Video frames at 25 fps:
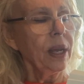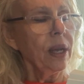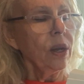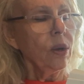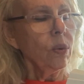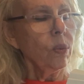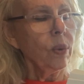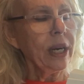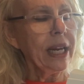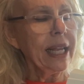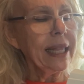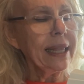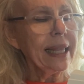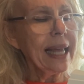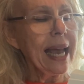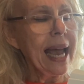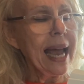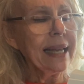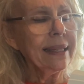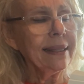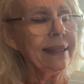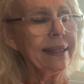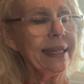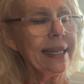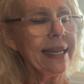When at
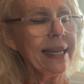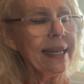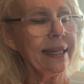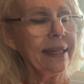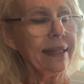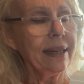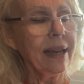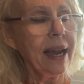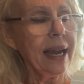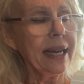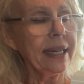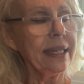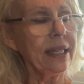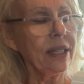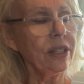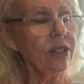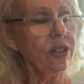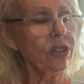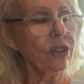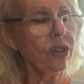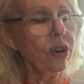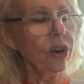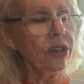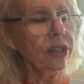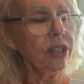last he and Heidi
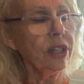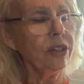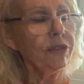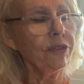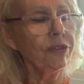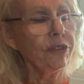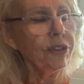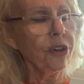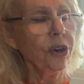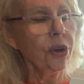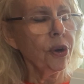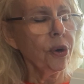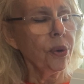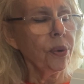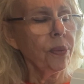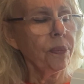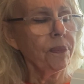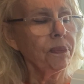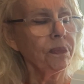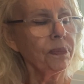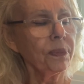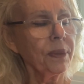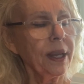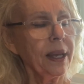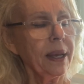started for
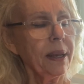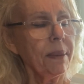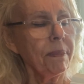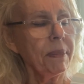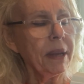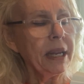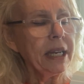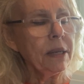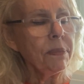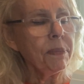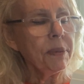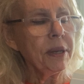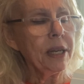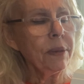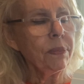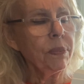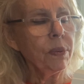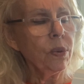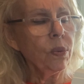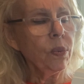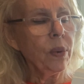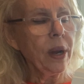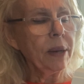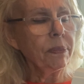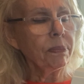home, many
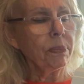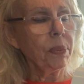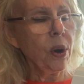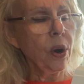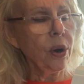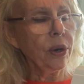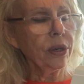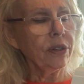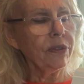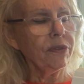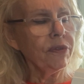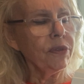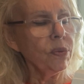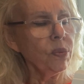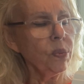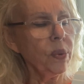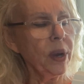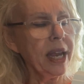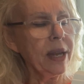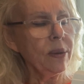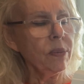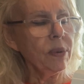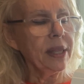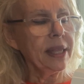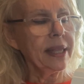people went part of the
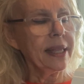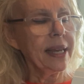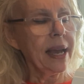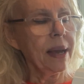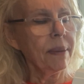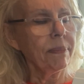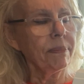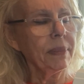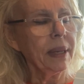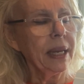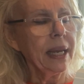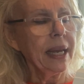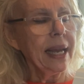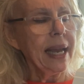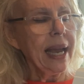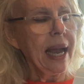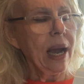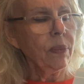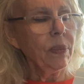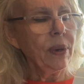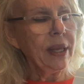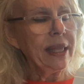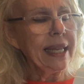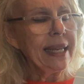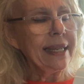way with them,
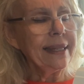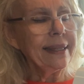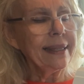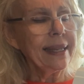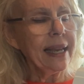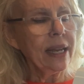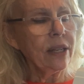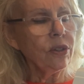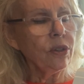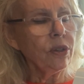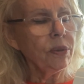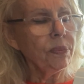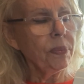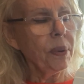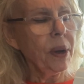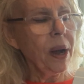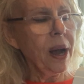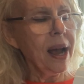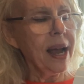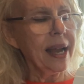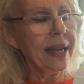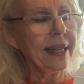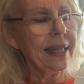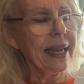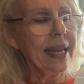and when they said
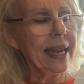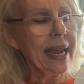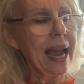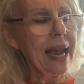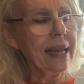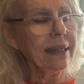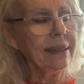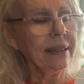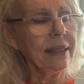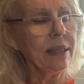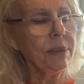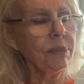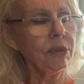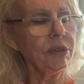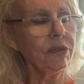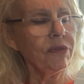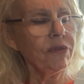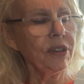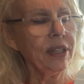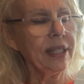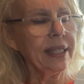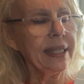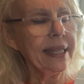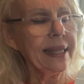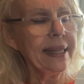goodbye, they asked him to
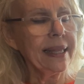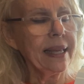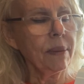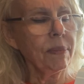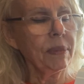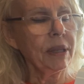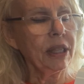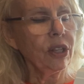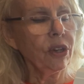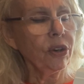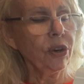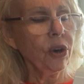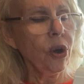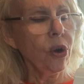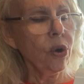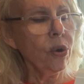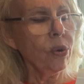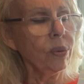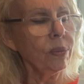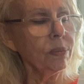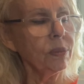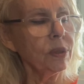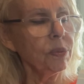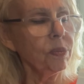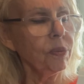visit them in their
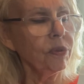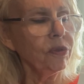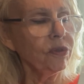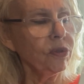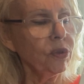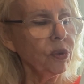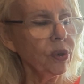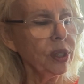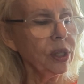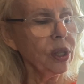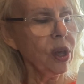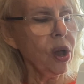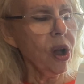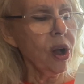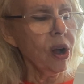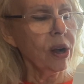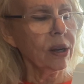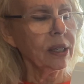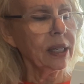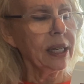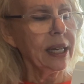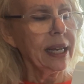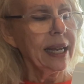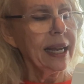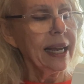homes before
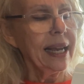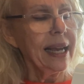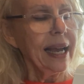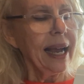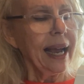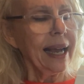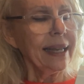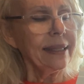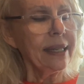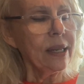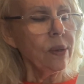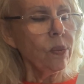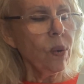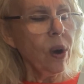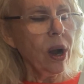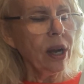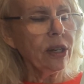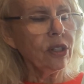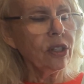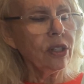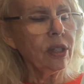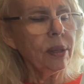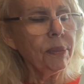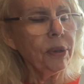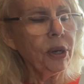long. As he
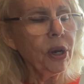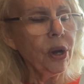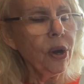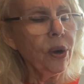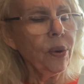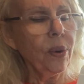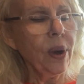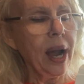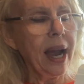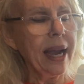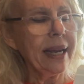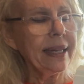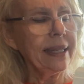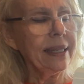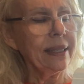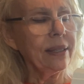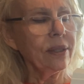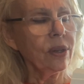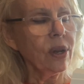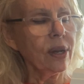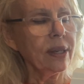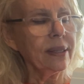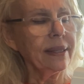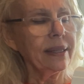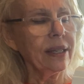watched them go, Heidi
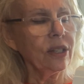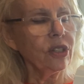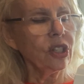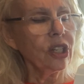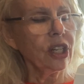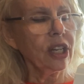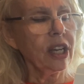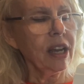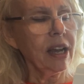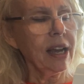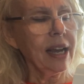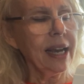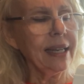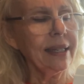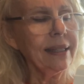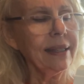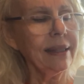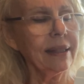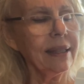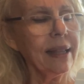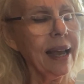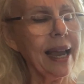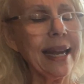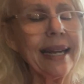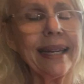saw such a kind
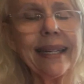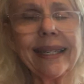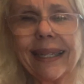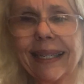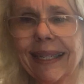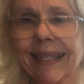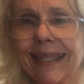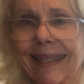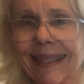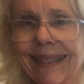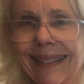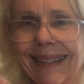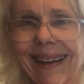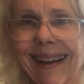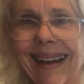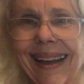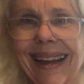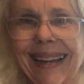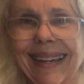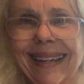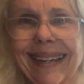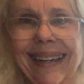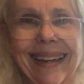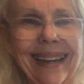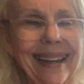light in his
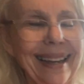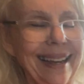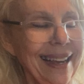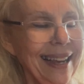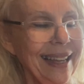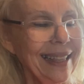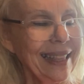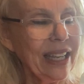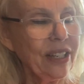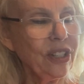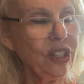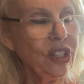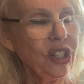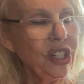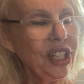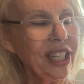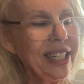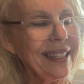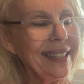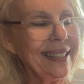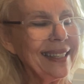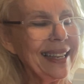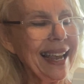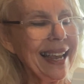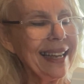eye that she
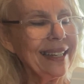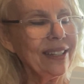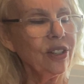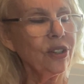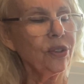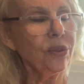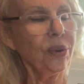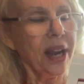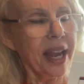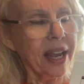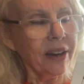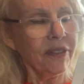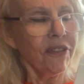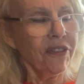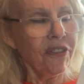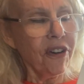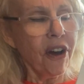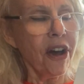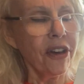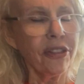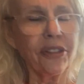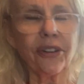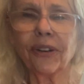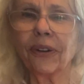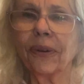said,
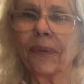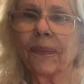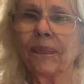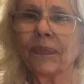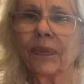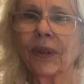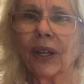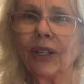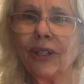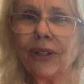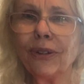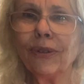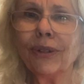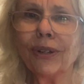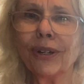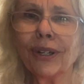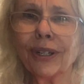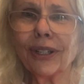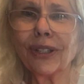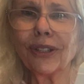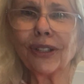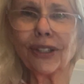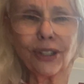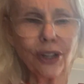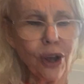"Grandfather, you look
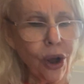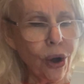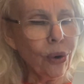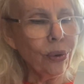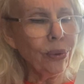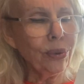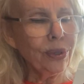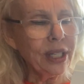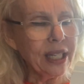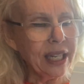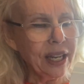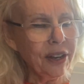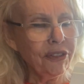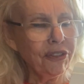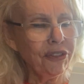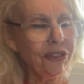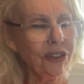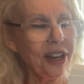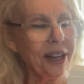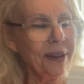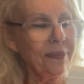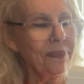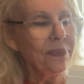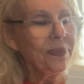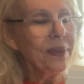so
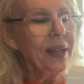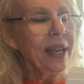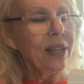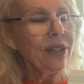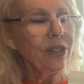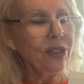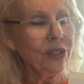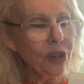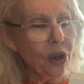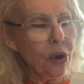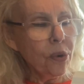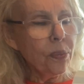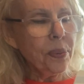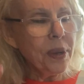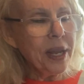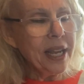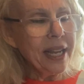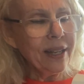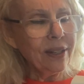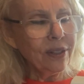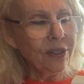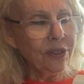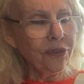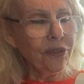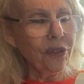different, so
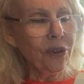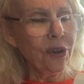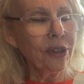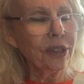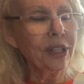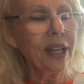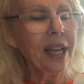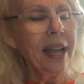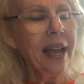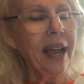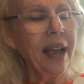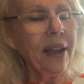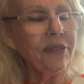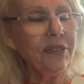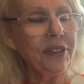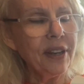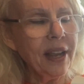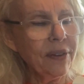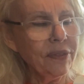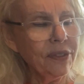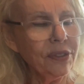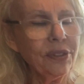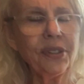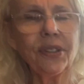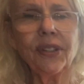peaceful. I've
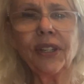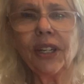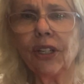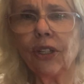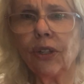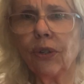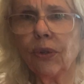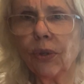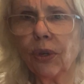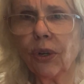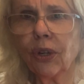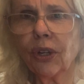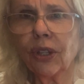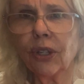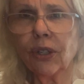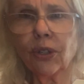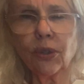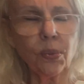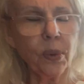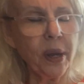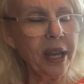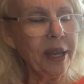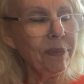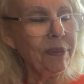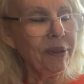never seen you look
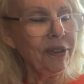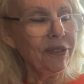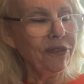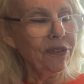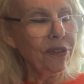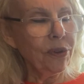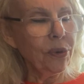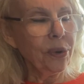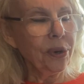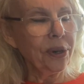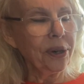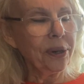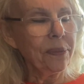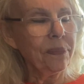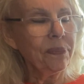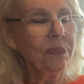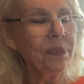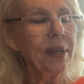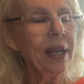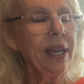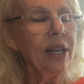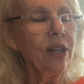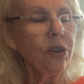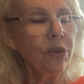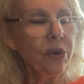this way before."
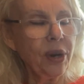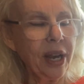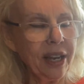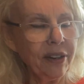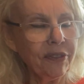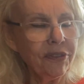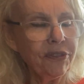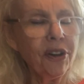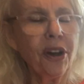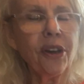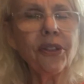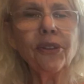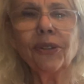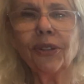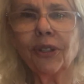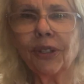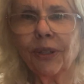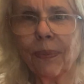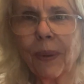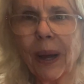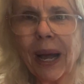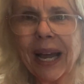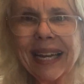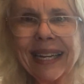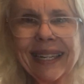Grandfather
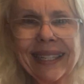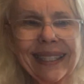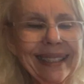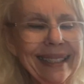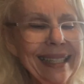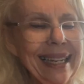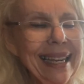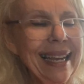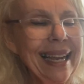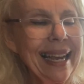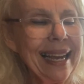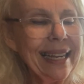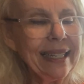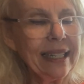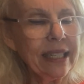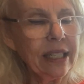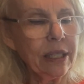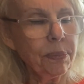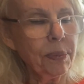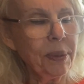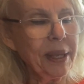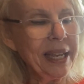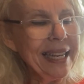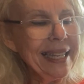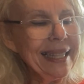smiled and
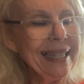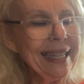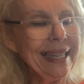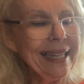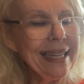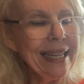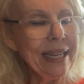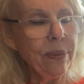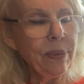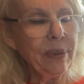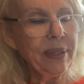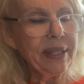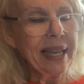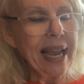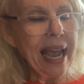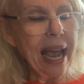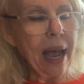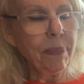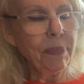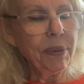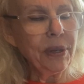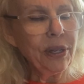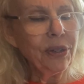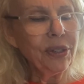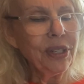explained that he was
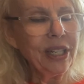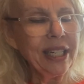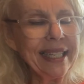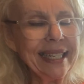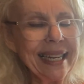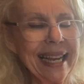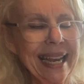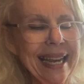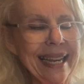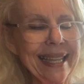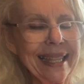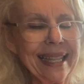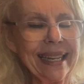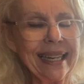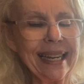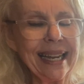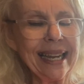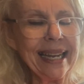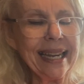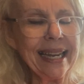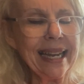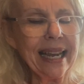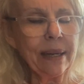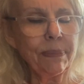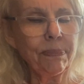happier today than
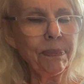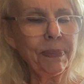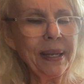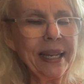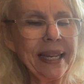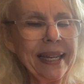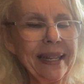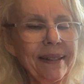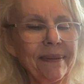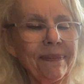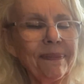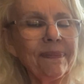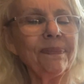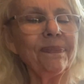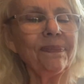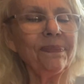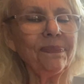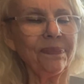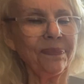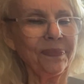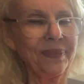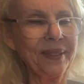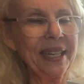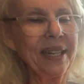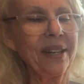he had been
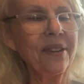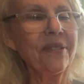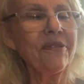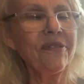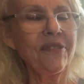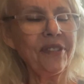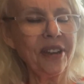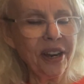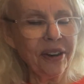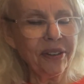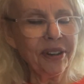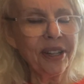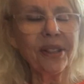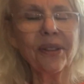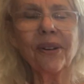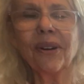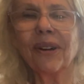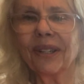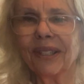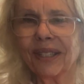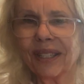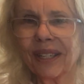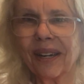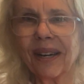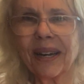in a very
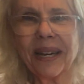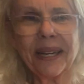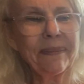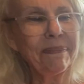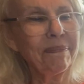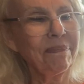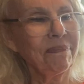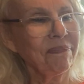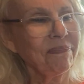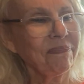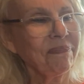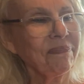long time.